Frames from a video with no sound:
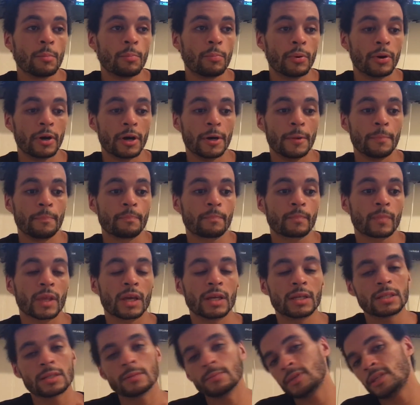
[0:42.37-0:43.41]
But
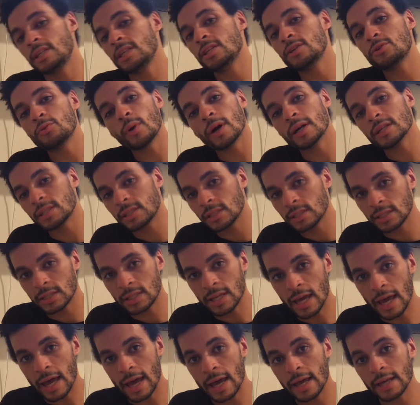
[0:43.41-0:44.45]
some key questions
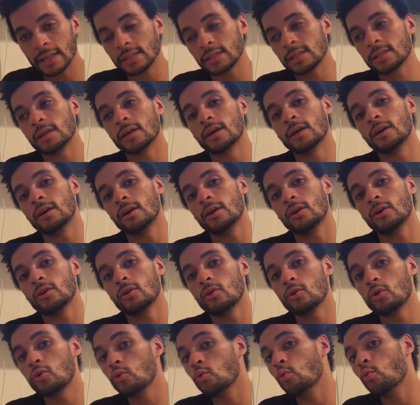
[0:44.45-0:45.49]
to ask.
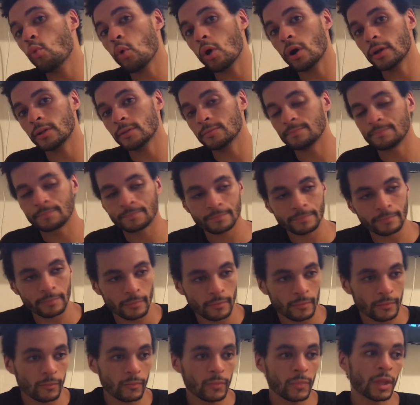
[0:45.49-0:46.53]
Who won?
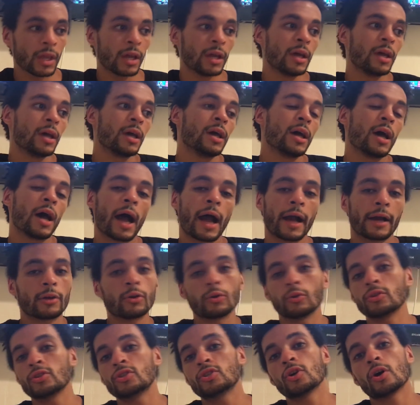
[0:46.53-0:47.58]
I can
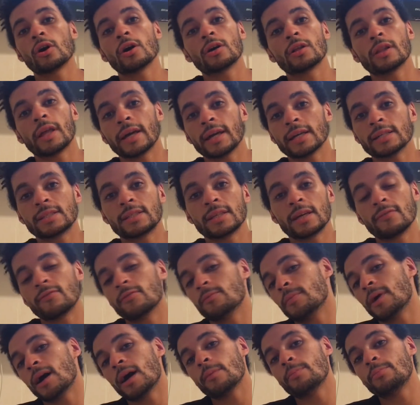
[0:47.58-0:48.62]
only talk, like I said,
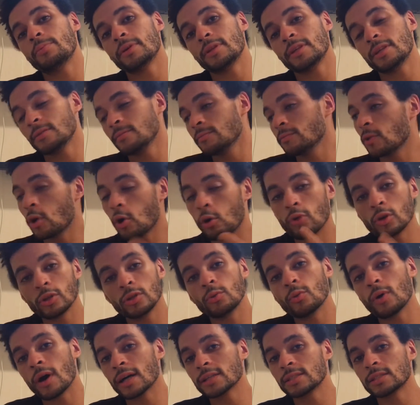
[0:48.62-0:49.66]
from my opinion. I
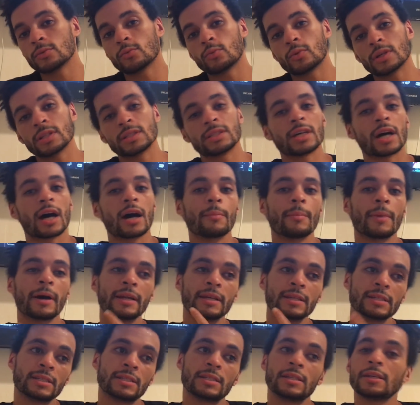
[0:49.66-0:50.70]
only watched it one time. I
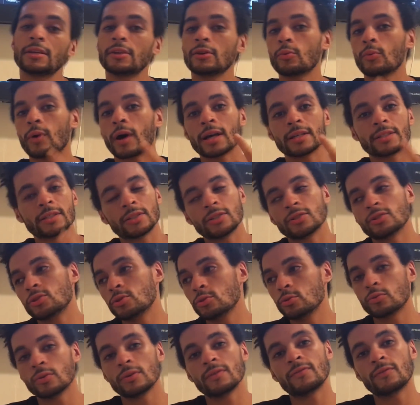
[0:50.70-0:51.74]
didn't sit here watching it
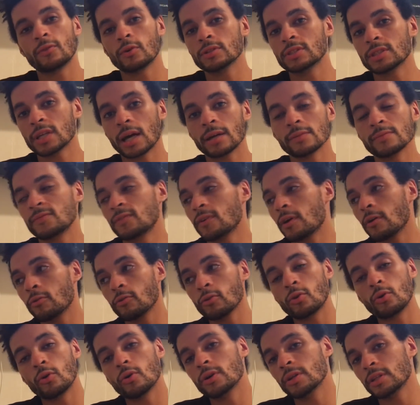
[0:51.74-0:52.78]
2, 3, 4 times before I
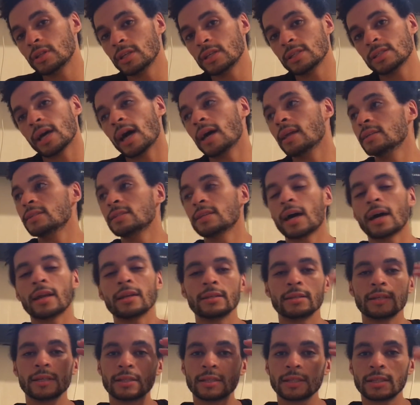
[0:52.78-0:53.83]
recorded this. I
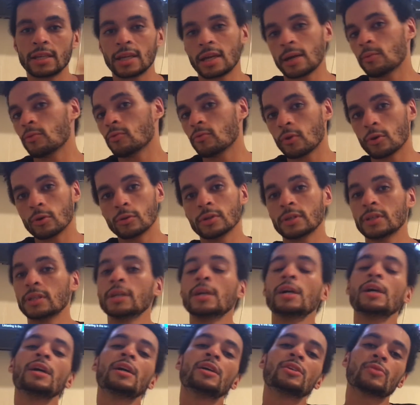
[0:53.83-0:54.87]
decided to get the camera rolling
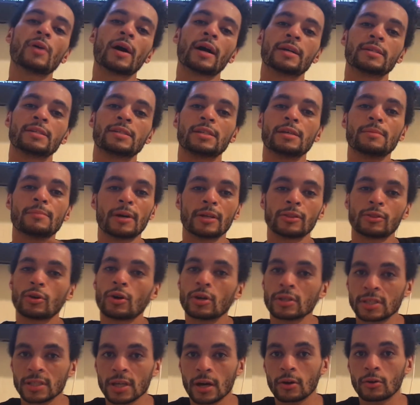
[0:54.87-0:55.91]
so I can just get my
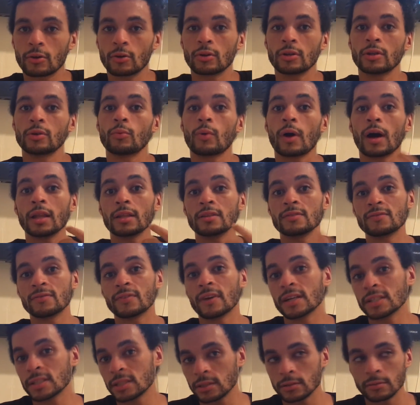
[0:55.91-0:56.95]
thoughts out on it while it's
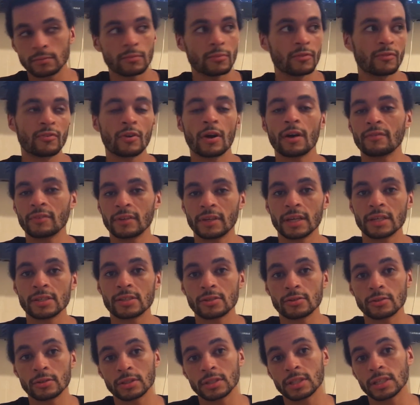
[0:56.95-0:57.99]
fresh and before I forget
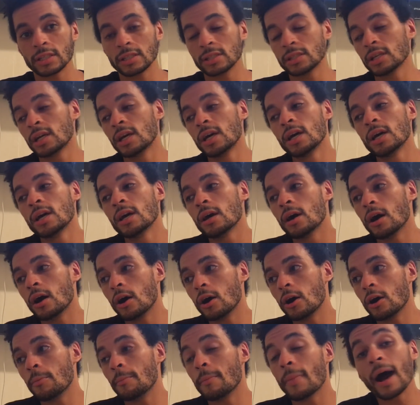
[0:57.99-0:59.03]
certain things.
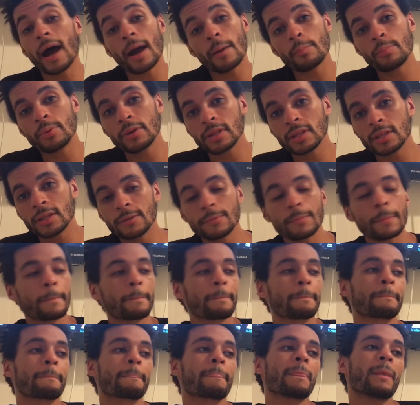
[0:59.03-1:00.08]
My opinion,
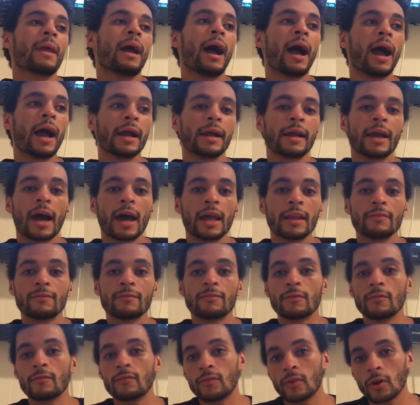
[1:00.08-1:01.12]
I got it
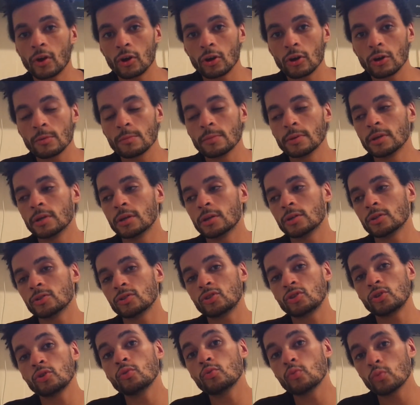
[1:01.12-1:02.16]
for Verb
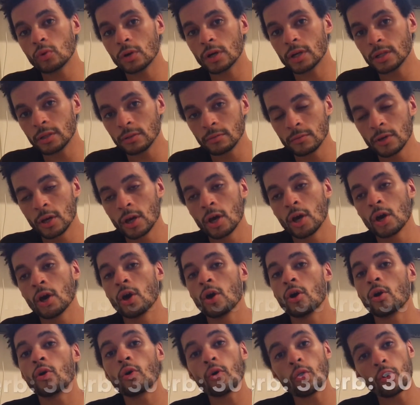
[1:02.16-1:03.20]
2-1.
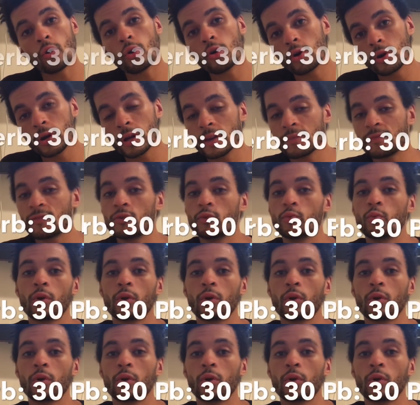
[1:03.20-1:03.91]
Or if you